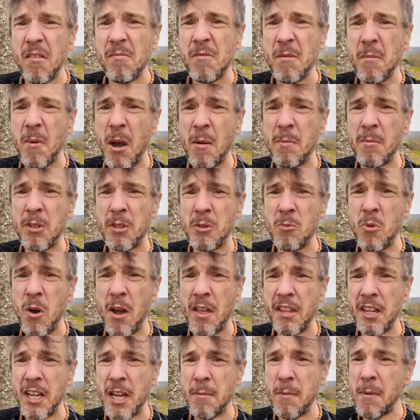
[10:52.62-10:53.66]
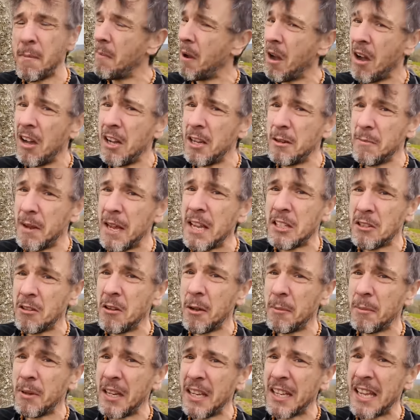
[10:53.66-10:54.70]
there might be some weather coming behind me, so
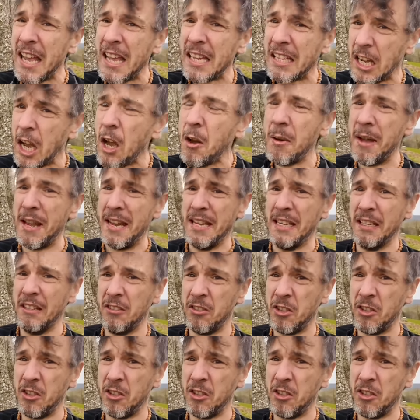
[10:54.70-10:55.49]
I'm going to get going.